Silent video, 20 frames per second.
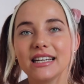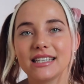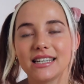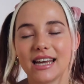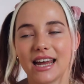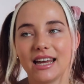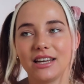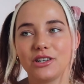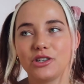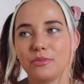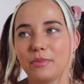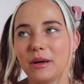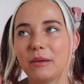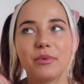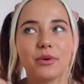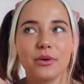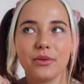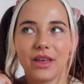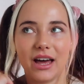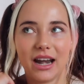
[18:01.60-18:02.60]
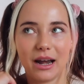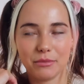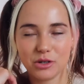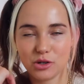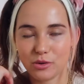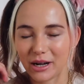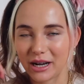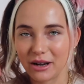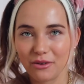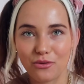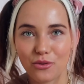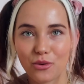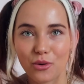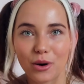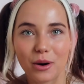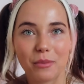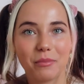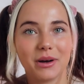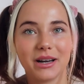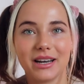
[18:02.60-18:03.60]
say to people that I'm
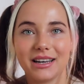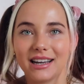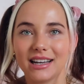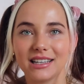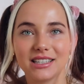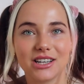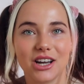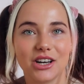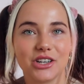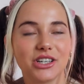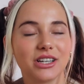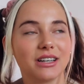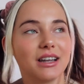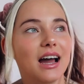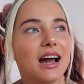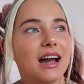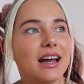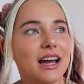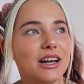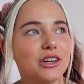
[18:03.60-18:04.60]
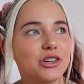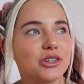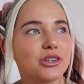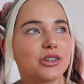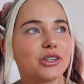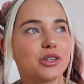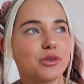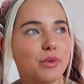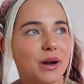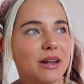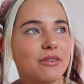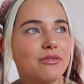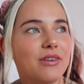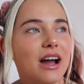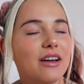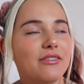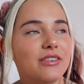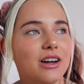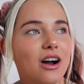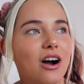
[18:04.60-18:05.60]
twenty-four, but that's such a lie. I turned
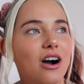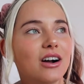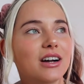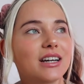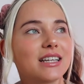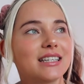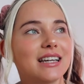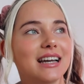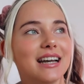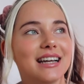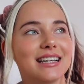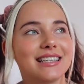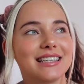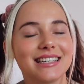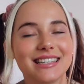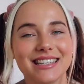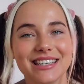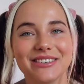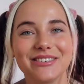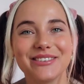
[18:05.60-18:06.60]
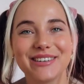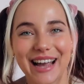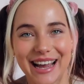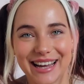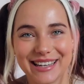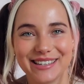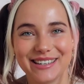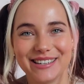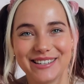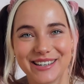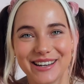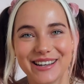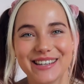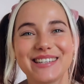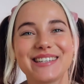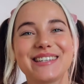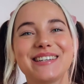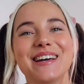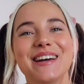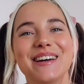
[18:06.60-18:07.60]
twenty-five in August and I still can't
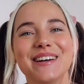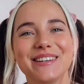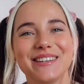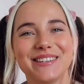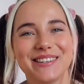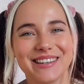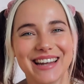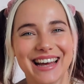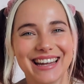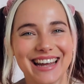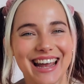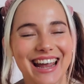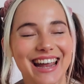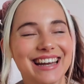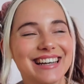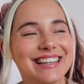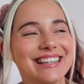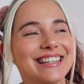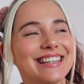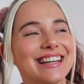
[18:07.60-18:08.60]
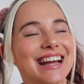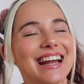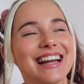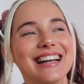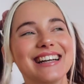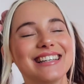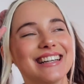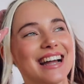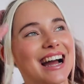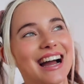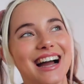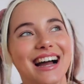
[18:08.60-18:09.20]
adjust to that age change.